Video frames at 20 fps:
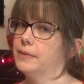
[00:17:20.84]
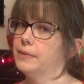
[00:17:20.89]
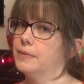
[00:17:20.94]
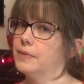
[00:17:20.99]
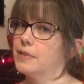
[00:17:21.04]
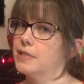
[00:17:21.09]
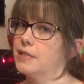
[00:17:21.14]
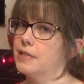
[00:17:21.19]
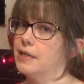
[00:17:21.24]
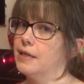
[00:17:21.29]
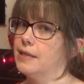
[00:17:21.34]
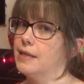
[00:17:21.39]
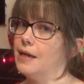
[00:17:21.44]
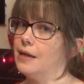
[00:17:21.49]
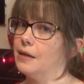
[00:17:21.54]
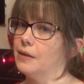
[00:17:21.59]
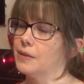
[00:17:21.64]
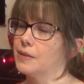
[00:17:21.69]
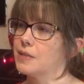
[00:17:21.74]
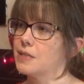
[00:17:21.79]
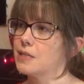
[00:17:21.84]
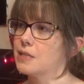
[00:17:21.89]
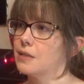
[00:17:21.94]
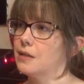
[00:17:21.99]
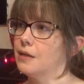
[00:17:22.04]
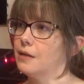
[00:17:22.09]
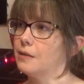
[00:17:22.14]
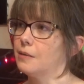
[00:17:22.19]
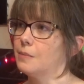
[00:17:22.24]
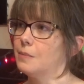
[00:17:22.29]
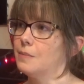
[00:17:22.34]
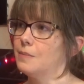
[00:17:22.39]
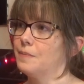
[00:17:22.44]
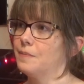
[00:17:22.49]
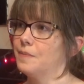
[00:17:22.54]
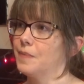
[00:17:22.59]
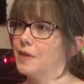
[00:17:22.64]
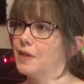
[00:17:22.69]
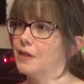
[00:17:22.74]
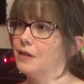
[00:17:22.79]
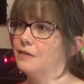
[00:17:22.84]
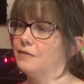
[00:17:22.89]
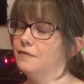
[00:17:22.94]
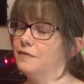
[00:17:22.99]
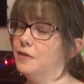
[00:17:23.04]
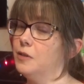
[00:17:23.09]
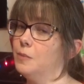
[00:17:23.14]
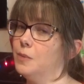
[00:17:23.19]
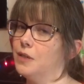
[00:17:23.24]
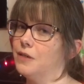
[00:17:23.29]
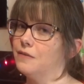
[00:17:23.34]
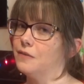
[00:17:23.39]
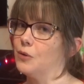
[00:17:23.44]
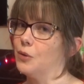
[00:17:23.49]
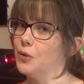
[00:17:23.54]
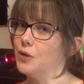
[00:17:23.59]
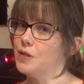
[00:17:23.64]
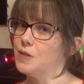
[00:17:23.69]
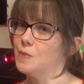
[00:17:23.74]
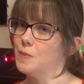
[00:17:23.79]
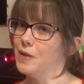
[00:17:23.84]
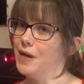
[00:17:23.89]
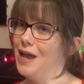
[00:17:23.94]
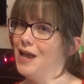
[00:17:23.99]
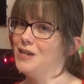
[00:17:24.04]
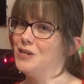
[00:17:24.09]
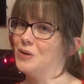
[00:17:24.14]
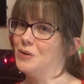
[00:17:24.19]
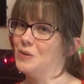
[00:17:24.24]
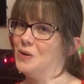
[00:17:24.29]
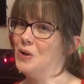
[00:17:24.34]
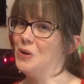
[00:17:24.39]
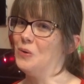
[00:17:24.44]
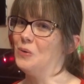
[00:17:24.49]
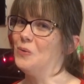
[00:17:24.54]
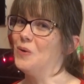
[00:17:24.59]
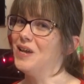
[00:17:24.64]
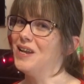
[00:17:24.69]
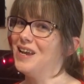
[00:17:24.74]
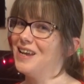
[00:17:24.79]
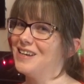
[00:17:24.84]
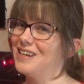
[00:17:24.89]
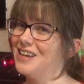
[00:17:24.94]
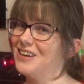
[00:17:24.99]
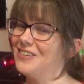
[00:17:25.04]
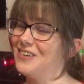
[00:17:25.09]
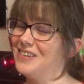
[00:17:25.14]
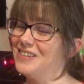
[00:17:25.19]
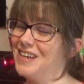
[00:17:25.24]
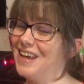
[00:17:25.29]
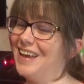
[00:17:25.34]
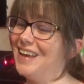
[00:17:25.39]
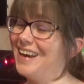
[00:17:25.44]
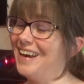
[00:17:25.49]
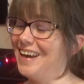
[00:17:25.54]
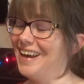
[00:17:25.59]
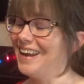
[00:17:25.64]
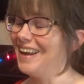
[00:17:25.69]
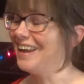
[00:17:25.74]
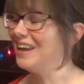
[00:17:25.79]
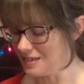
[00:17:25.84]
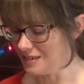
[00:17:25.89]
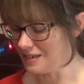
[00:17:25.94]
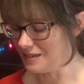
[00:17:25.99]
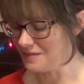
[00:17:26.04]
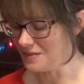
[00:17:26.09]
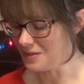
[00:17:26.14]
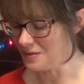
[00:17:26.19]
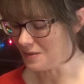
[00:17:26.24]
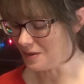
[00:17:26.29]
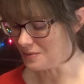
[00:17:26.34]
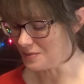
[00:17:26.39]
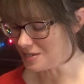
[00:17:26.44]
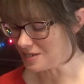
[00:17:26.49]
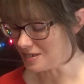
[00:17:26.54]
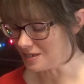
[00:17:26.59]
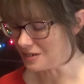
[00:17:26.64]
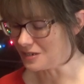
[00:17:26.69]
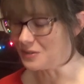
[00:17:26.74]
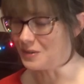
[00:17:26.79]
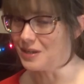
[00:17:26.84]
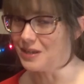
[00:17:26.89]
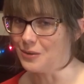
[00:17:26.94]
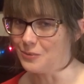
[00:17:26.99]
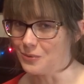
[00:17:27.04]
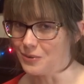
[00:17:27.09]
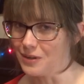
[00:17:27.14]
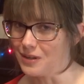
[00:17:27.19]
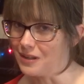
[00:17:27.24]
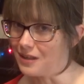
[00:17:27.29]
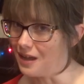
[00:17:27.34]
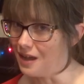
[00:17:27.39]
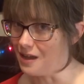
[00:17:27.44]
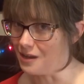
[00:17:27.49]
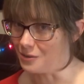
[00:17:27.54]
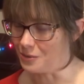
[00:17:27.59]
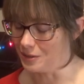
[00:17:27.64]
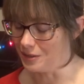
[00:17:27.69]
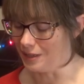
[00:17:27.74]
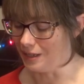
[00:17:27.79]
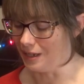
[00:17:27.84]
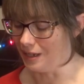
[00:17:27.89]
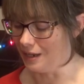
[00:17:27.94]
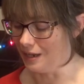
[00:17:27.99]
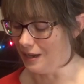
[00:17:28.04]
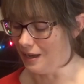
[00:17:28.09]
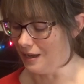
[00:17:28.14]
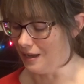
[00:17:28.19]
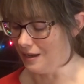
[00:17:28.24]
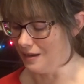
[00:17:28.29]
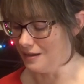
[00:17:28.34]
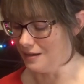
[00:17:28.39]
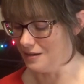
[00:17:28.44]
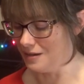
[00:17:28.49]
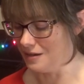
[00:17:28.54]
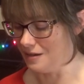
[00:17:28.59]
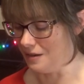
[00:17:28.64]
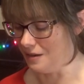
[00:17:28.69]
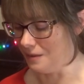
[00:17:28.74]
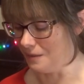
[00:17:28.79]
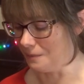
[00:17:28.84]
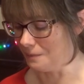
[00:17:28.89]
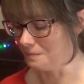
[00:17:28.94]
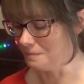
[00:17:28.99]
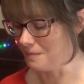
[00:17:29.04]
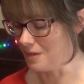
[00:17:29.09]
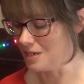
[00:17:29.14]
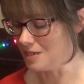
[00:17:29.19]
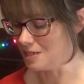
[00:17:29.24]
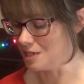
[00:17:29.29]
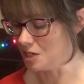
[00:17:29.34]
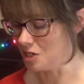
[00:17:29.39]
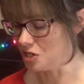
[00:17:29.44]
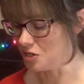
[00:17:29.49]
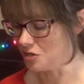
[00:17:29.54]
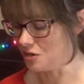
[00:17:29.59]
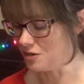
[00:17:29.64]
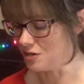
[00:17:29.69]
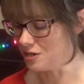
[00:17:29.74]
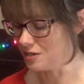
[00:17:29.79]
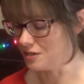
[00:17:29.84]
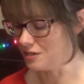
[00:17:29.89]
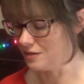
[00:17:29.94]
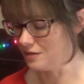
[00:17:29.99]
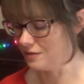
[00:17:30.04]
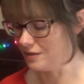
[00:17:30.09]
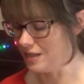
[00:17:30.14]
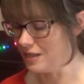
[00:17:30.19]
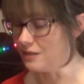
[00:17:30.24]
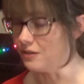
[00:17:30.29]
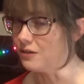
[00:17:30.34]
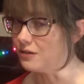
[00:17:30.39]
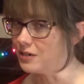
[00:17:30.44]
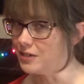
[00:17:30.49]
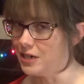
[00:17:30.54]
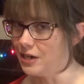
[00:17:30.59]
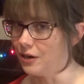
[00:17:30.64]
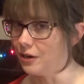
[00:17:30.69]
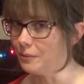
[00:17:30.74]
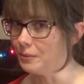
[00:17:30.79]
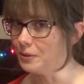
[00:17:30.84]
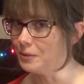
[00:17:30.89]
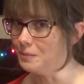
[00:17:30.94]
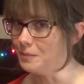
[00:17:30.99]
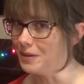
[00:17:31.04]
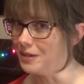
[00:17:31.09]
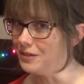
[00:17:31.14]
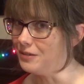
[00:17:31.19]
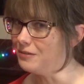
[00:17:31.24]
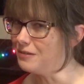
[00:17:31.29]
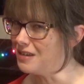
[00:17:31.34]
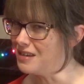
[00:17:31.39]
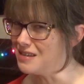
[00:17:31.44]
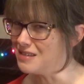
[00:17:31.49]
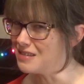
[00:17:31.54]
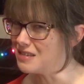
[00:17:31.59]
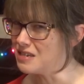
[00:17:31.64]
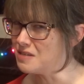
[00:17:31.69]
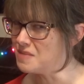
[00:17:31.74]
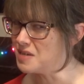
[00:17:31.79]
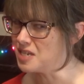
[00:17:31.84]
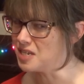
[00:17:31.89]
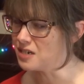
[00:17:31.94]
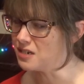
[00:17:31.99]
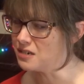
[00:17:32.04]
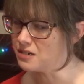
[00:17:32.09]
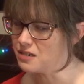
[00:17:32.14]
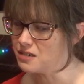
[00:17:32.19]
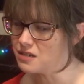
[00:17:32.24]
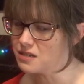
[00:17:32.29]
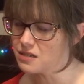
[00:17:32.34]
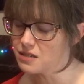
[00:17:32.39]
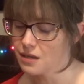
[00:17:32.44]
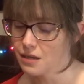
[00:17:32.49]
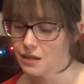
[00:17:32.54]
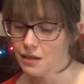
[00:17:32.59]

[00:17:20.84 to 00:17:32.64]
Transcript: We'll see how that goes. Um, I'll film it, of course, but I don't know when I get around to editing it. Even though I was still doing it really awkwardly and, you know, my stitches are, they look terrible, but you can't see my stitches.